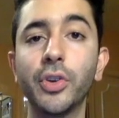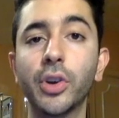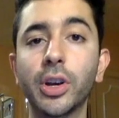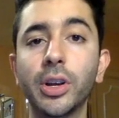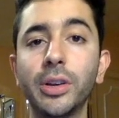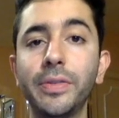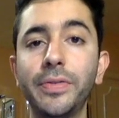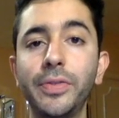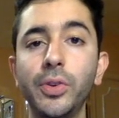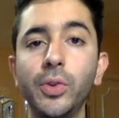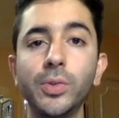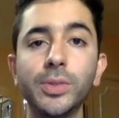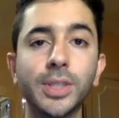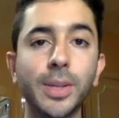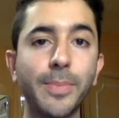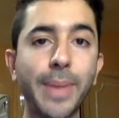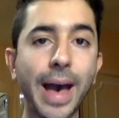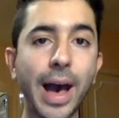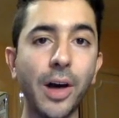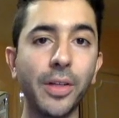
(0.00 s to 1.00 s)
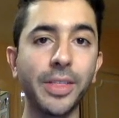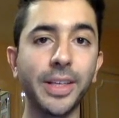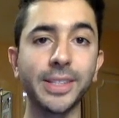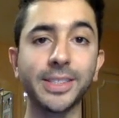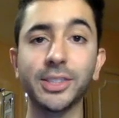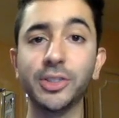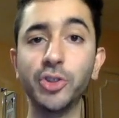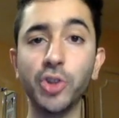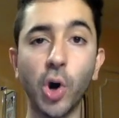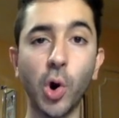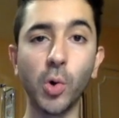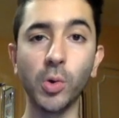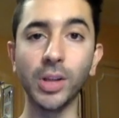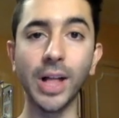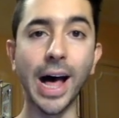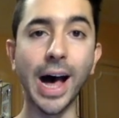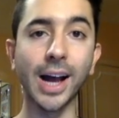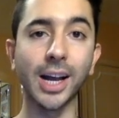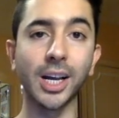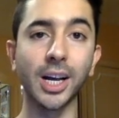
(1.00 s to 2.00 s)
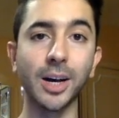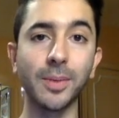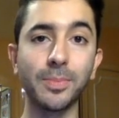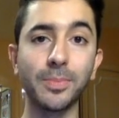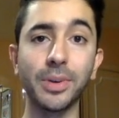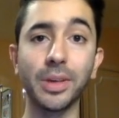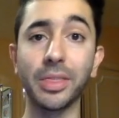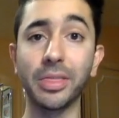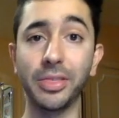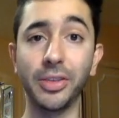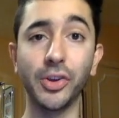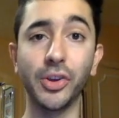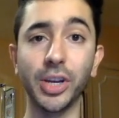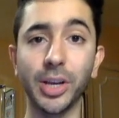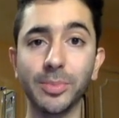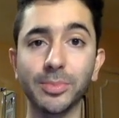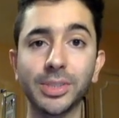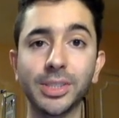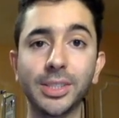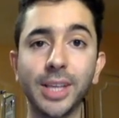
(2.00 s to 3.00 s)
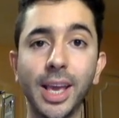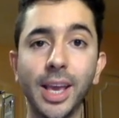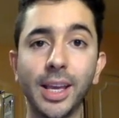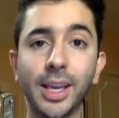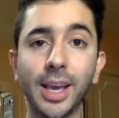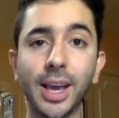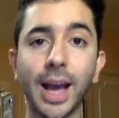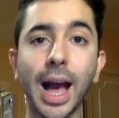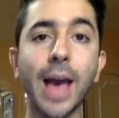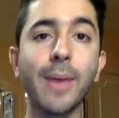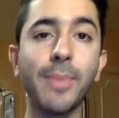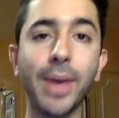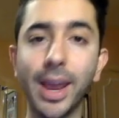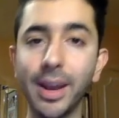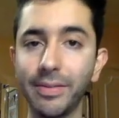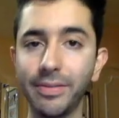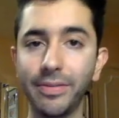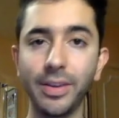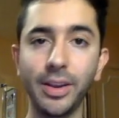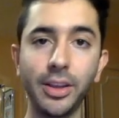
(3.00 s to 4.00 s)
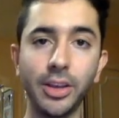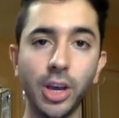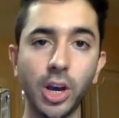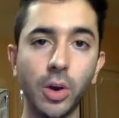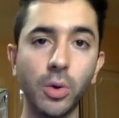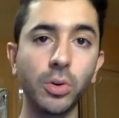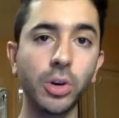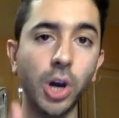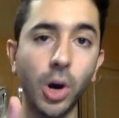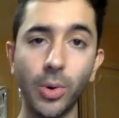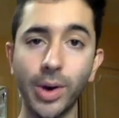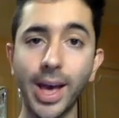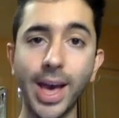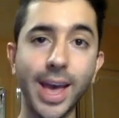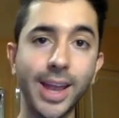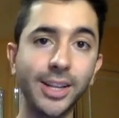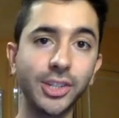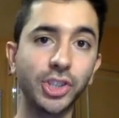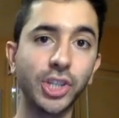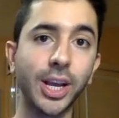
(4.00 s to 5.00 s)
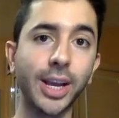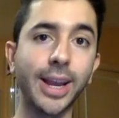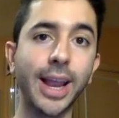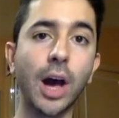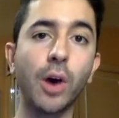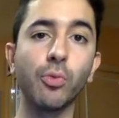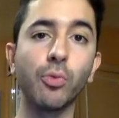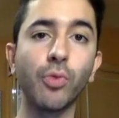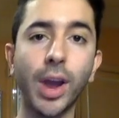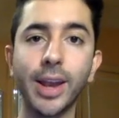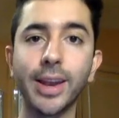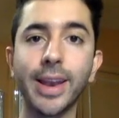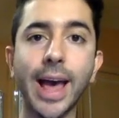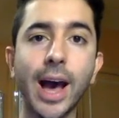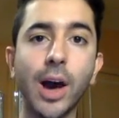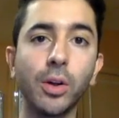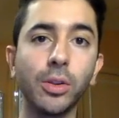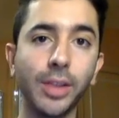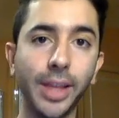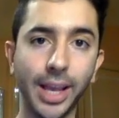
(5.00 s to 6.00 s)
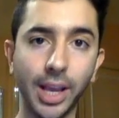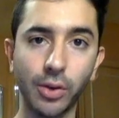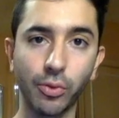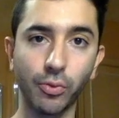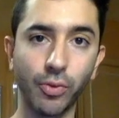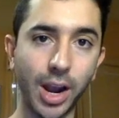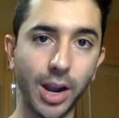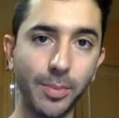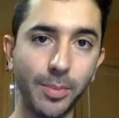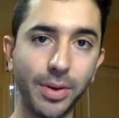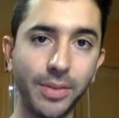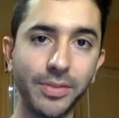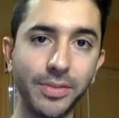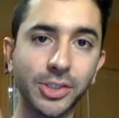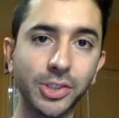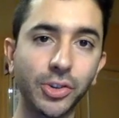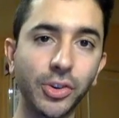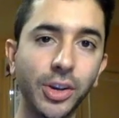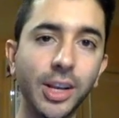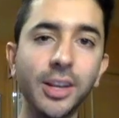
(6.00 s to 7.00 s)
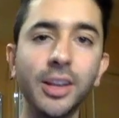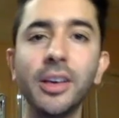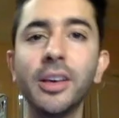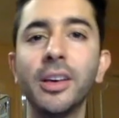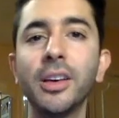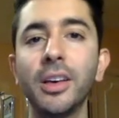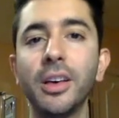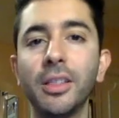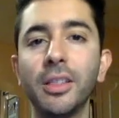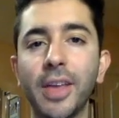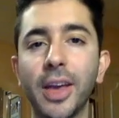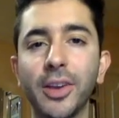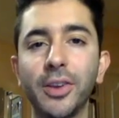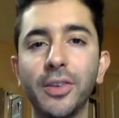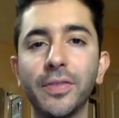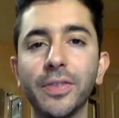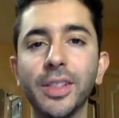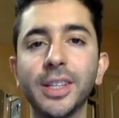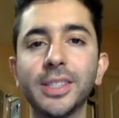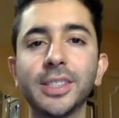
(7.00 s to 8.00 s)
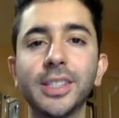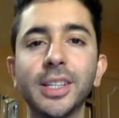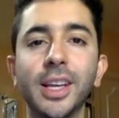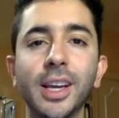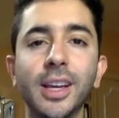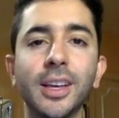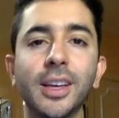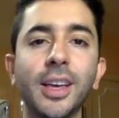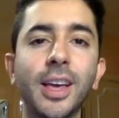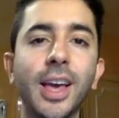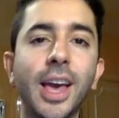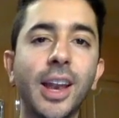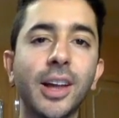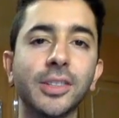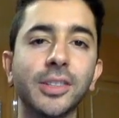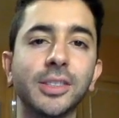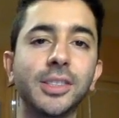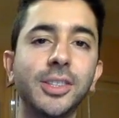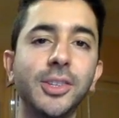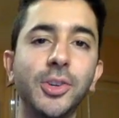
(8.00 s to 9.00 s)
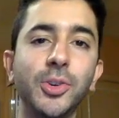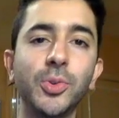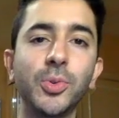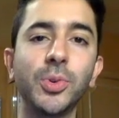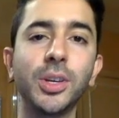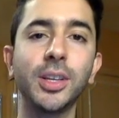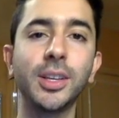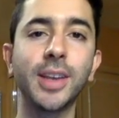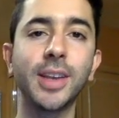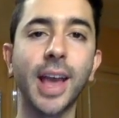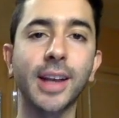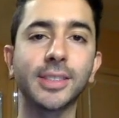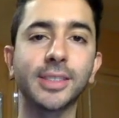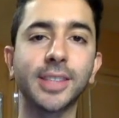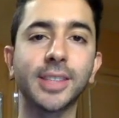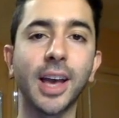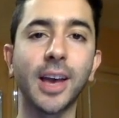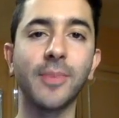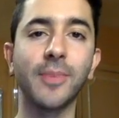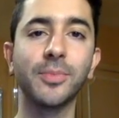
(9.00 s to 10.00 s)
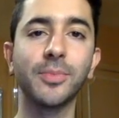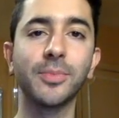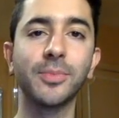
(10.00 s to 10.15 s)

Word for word: you're confused about this no lockup Ethereum staking, I made a video. Go ahead and check it out right now, link right above the screen. Thank you for listening, and I'll see you next time.